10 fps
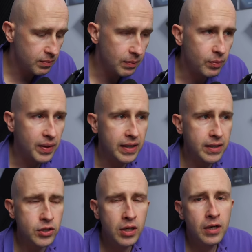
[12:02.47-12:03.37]
member
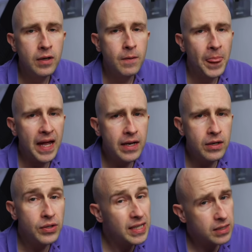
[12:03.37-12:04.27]
page,
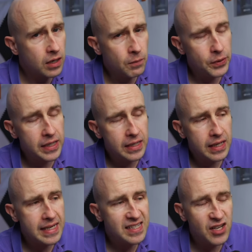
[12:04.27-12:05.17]
and this company
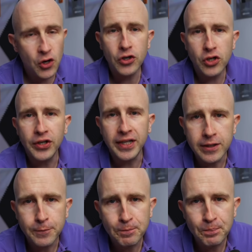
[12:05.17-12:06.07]
is not on
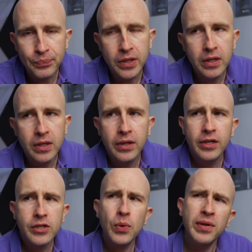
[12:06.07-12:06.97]
it.
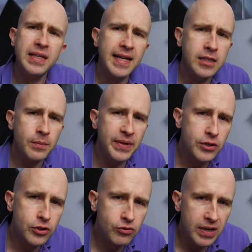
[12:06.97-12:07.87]
So I think that's a
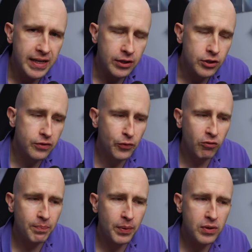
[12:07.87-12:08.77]
bit strange. The
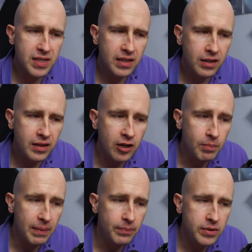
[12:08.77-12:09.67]
forum post said that they
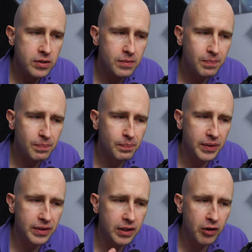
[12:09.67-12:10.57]
are members,
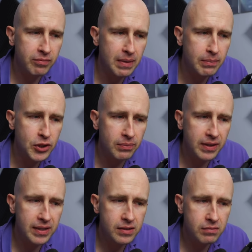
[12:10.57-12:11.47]
but the current membership
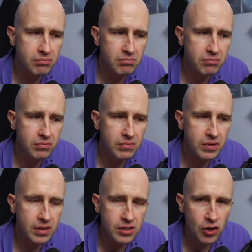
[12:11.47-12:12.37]
list
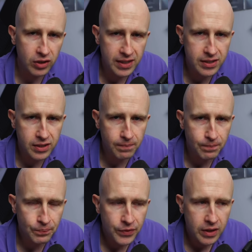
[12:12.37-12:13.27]
does not list them.